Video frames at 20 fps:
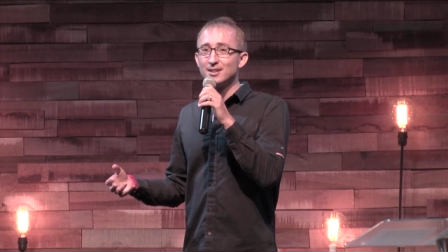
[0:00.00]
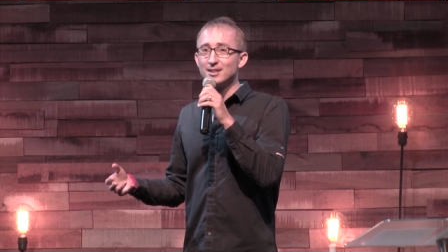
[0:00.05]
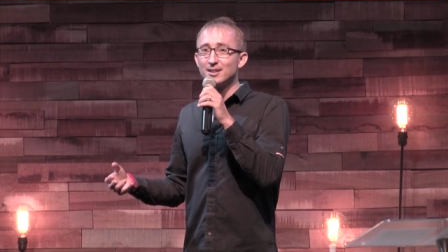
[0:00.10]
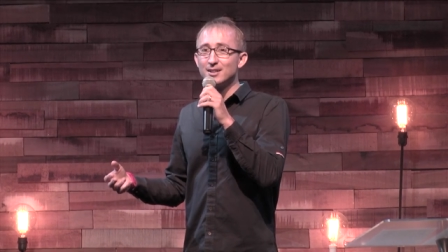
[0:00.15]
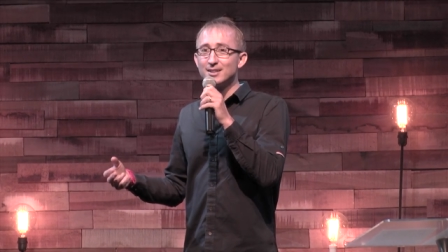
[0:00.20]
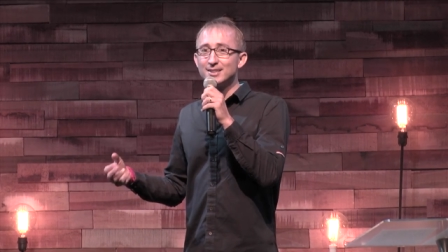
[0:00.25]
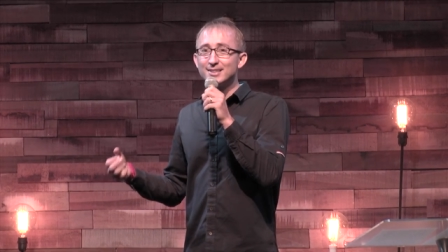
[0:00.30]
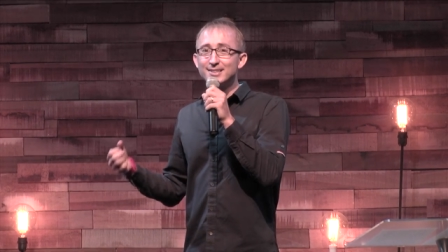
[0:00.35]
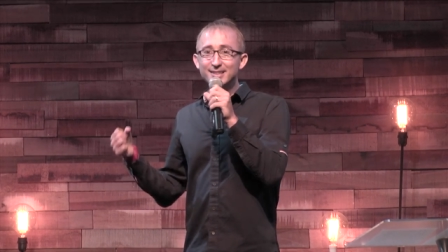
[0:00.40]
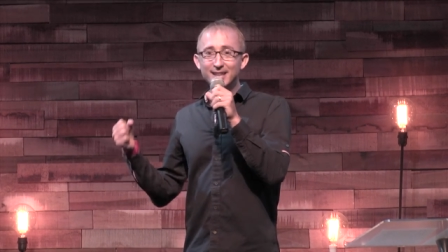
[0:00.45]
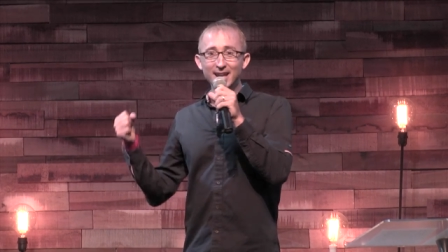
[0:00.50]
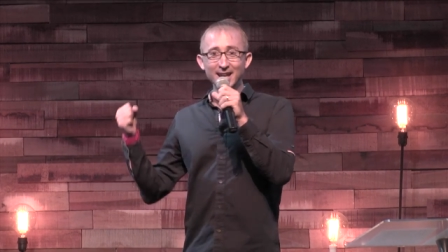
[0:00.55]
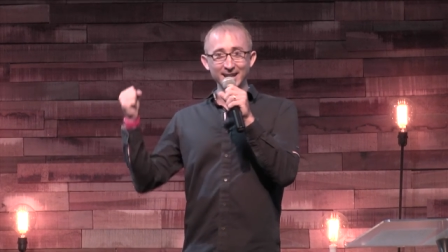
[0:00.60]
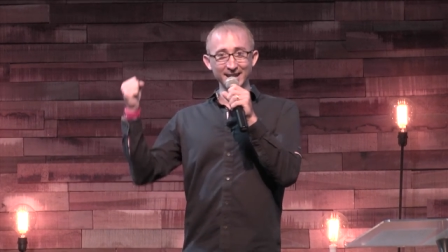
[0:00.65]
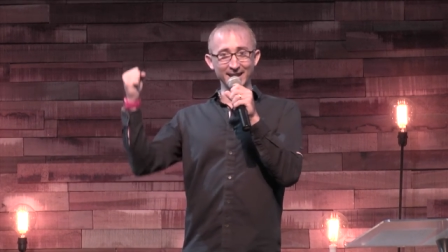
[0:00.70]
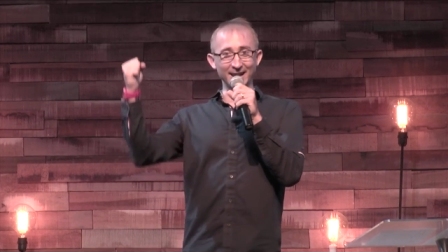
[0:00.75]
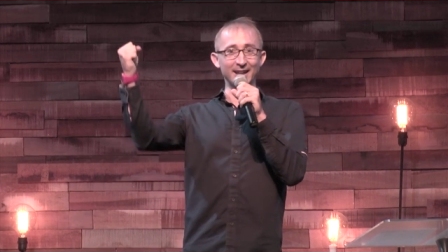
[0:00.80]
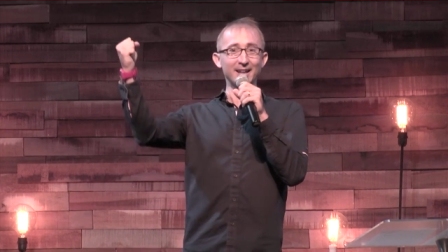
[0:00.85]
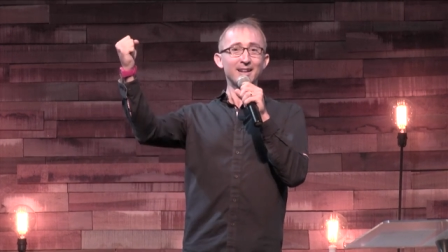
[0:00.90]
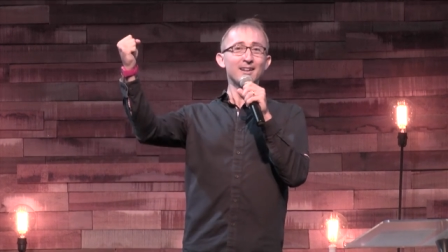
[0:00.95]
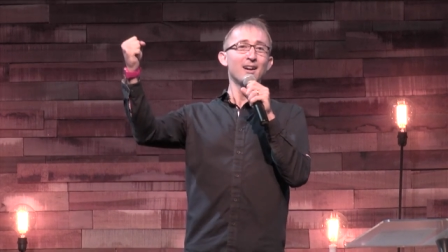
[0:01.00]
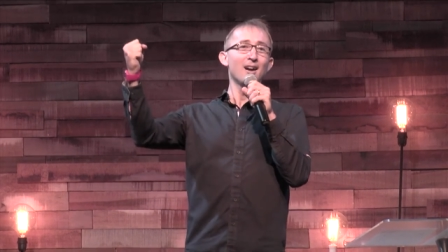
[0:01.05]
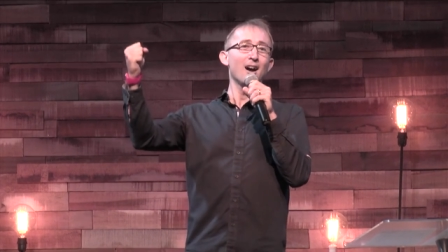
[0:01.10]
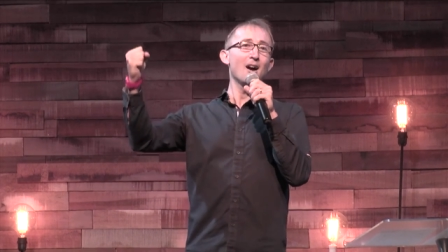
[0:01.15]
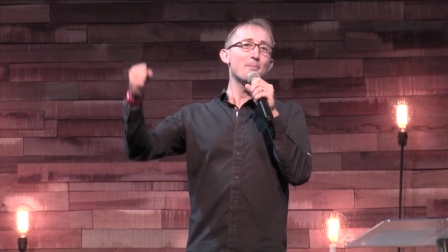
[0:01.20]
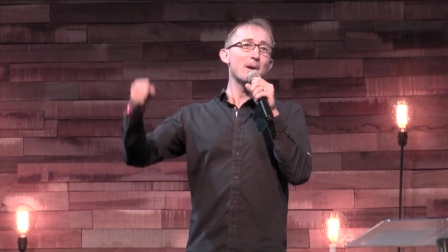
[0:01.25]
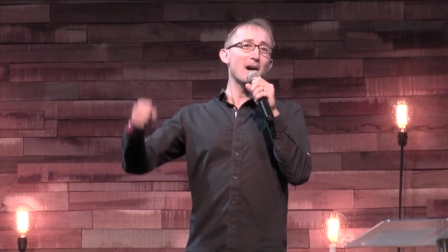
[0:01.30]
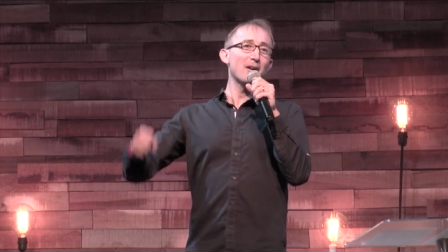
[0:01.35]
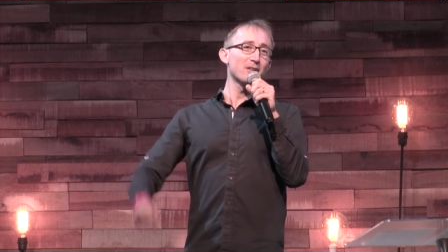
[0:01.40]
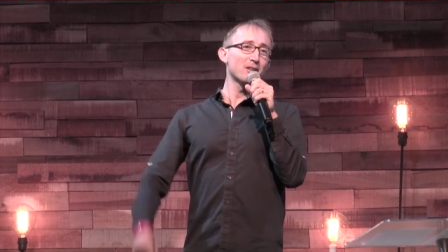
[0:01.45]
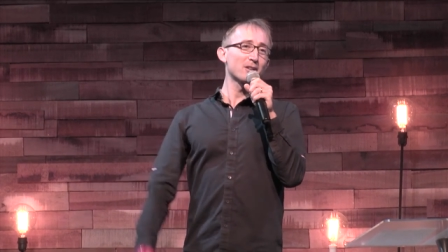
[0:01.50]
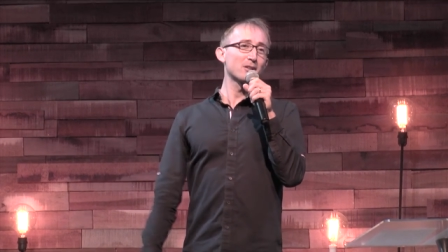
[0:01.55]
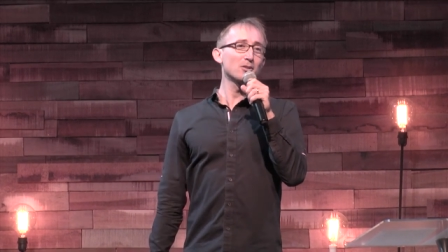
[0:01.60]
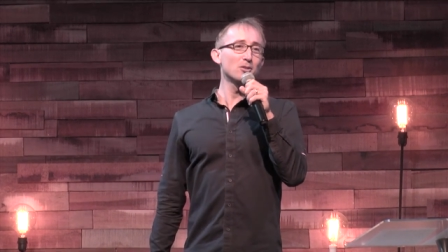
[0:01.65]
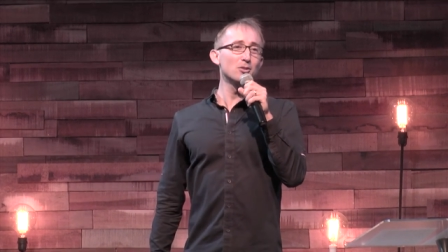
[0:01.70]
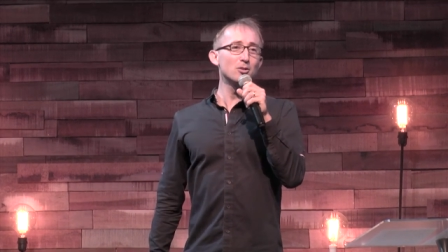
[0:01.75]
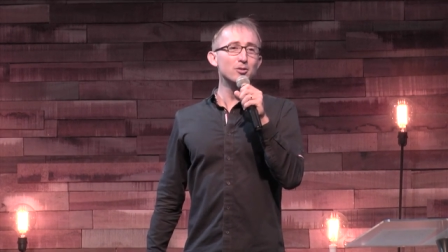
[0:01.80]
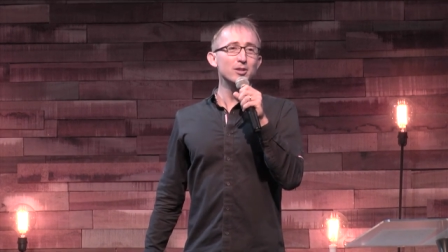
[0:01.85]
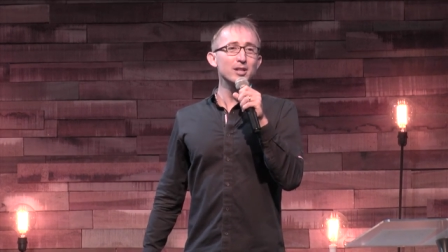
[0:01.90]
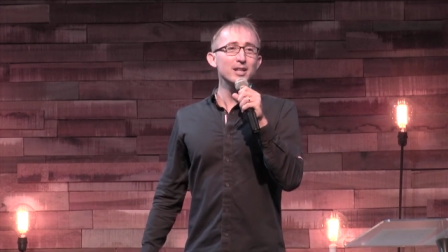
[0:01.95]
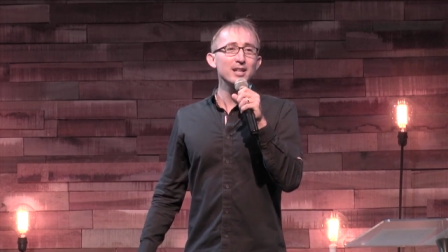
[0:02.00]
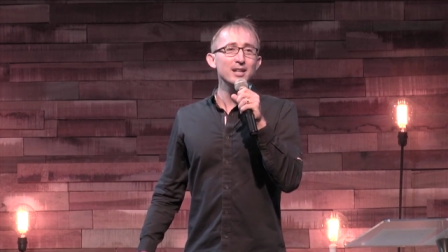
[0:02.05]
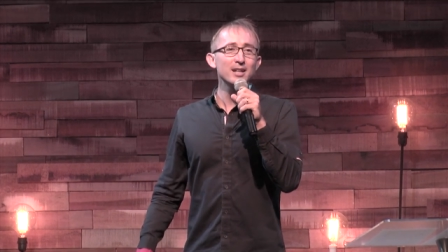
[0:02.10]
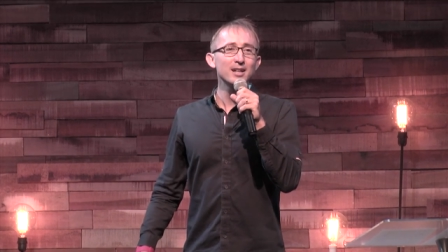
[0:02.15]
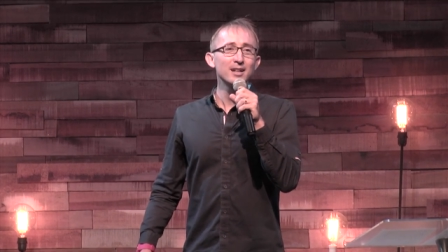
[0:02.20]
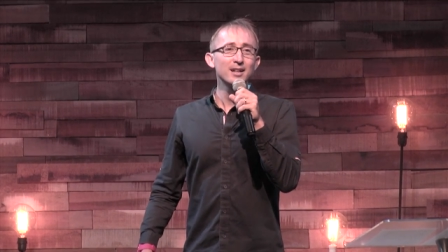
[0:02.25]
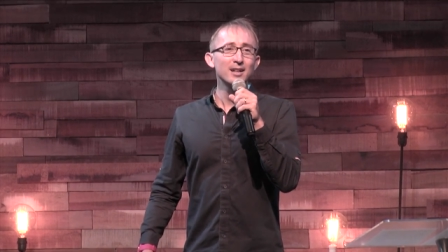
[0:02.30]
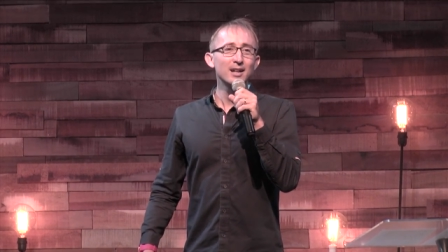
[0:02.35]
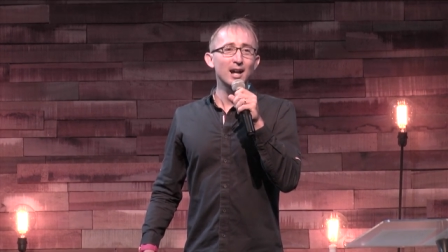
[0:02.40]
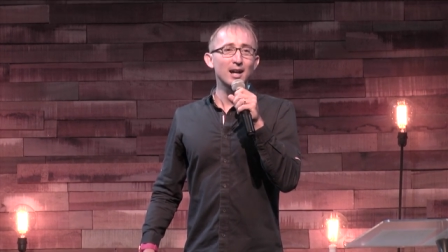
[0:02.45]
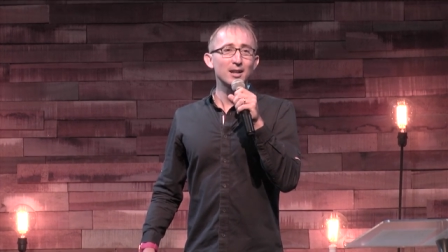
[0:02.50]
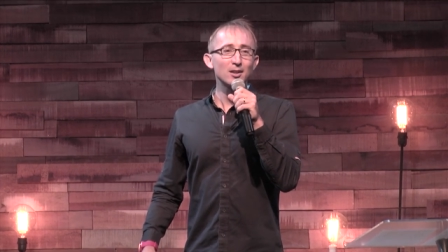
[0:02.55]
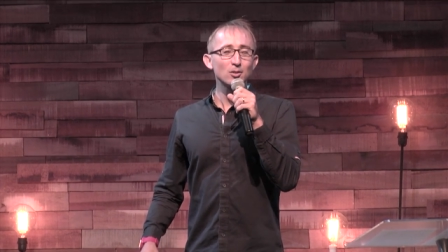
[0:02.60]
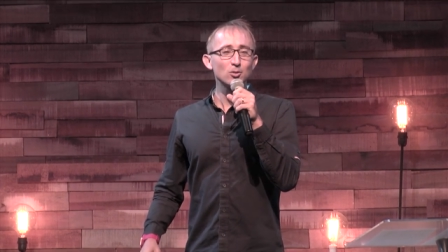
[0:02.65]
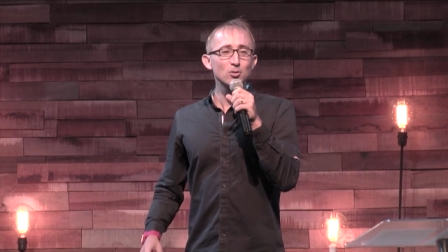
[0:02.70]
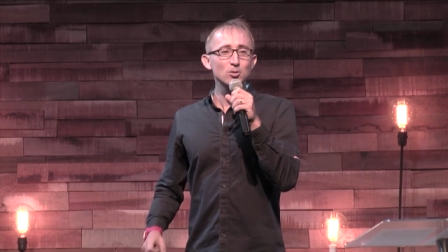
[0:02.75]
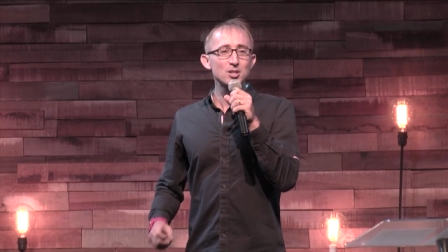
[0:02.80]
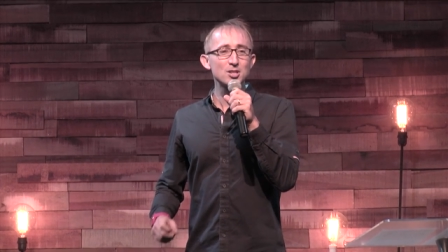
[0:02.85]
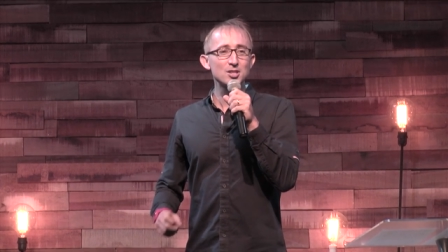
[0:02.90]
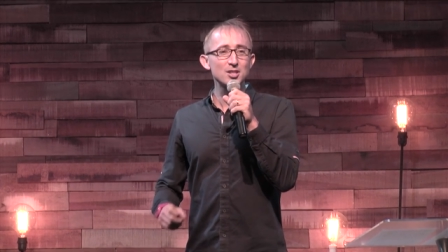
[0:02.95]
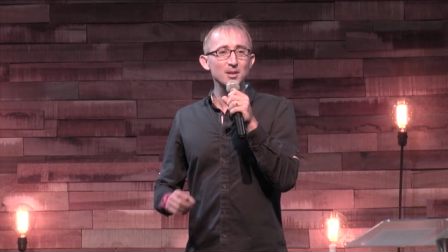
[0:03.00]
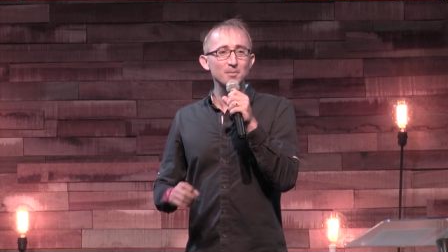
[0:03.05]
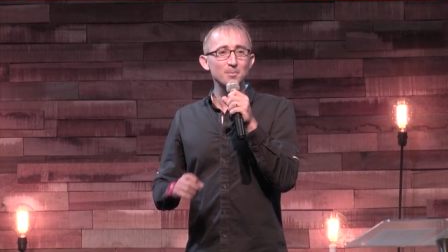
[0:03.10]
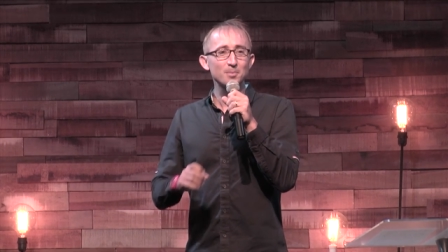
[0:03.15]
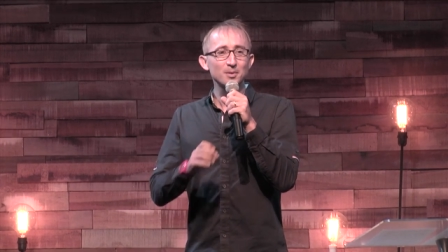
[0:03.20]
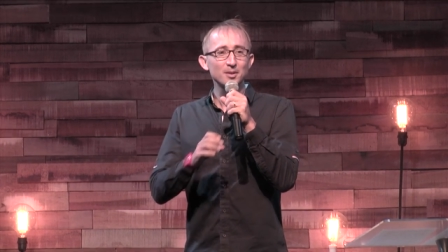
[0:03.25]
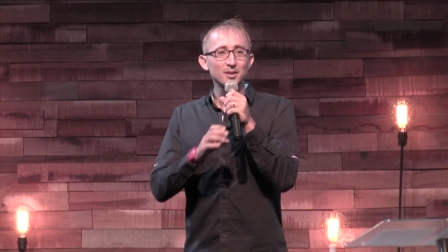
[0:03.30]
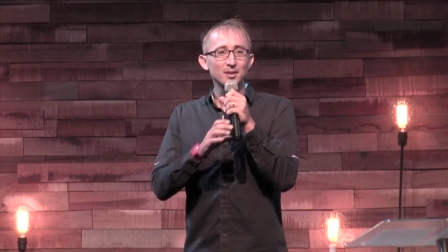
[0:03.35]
singing about the glory and lordship